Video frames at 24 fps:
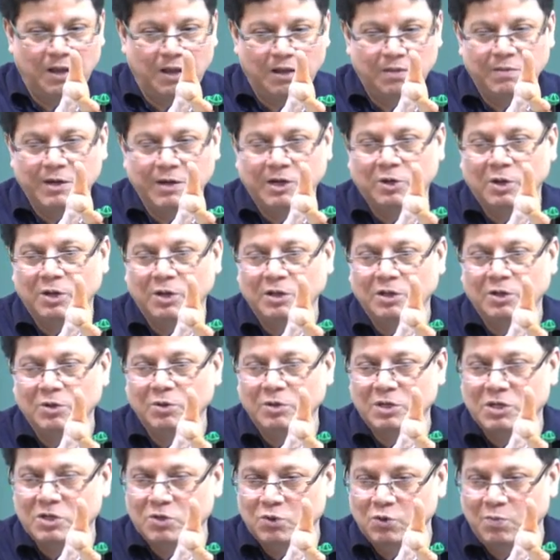between
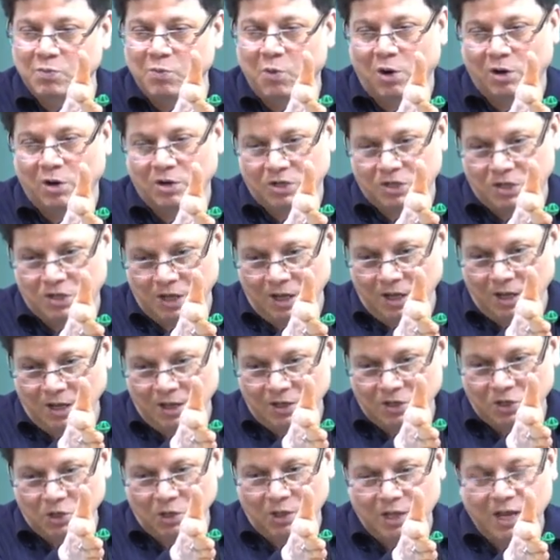those two bonds.
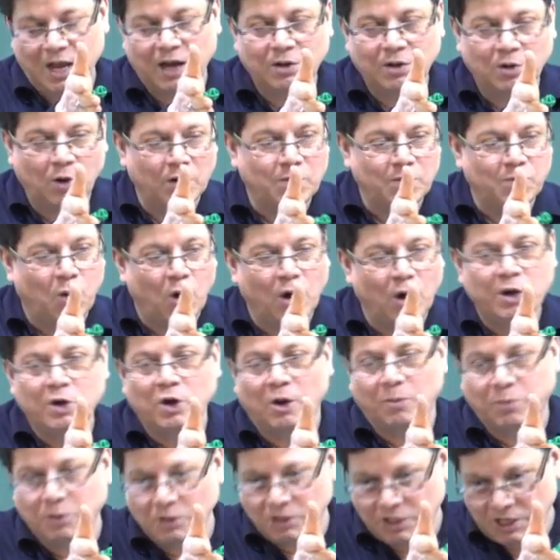So, they are called bond
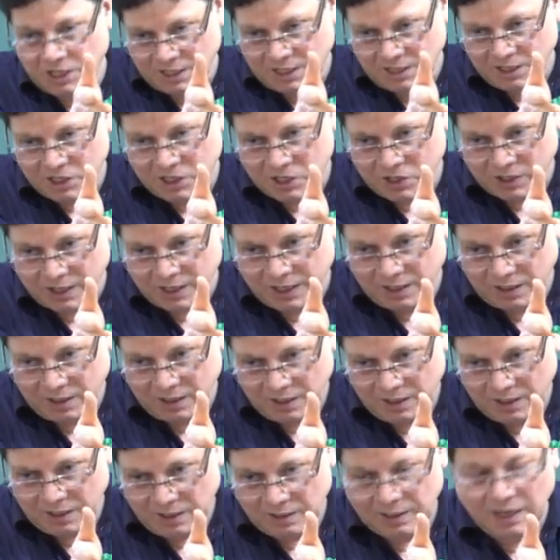opposition strain,
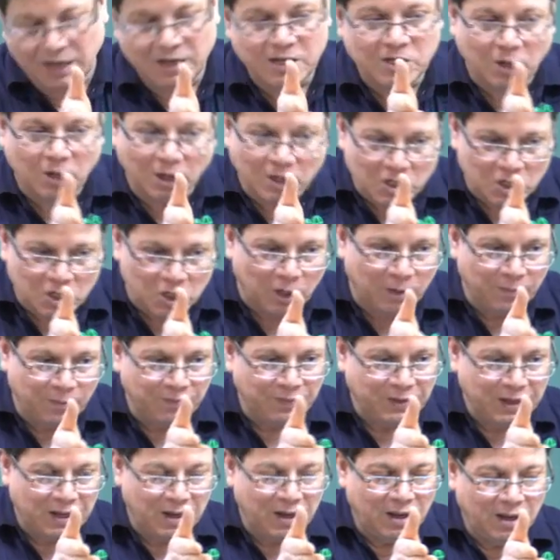that is also
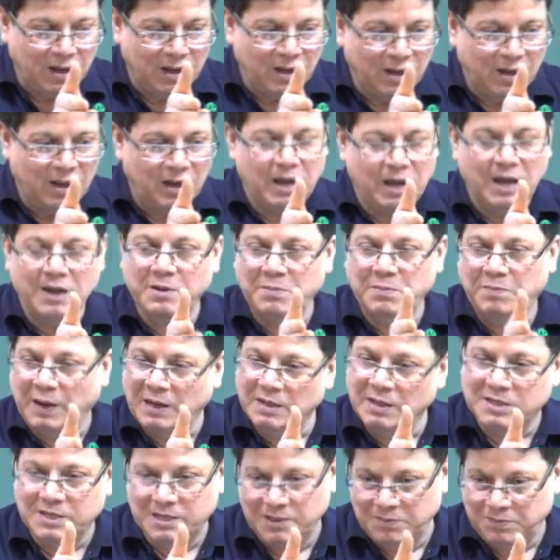a
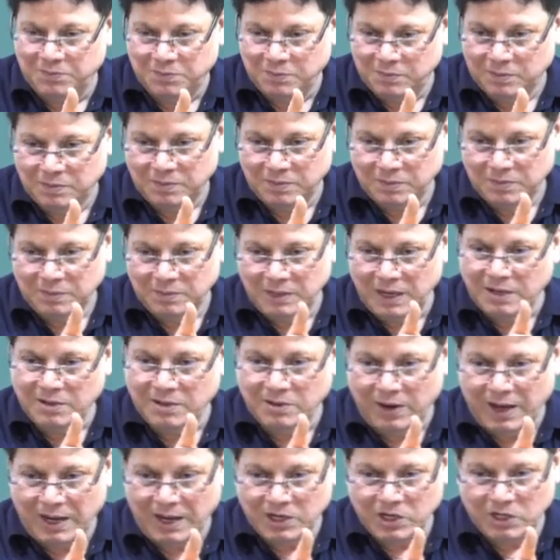repulsive
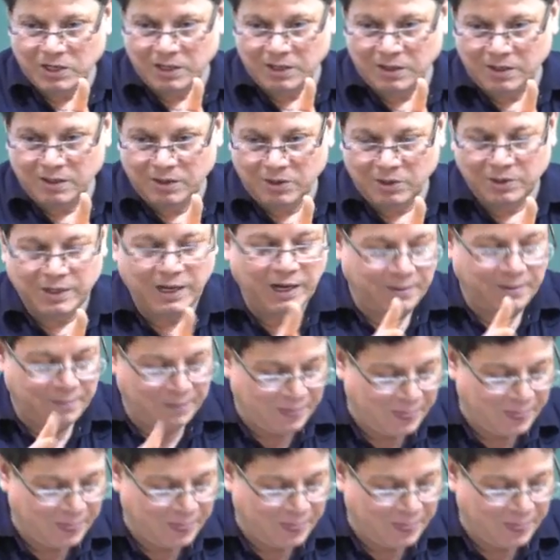interaction. Okay.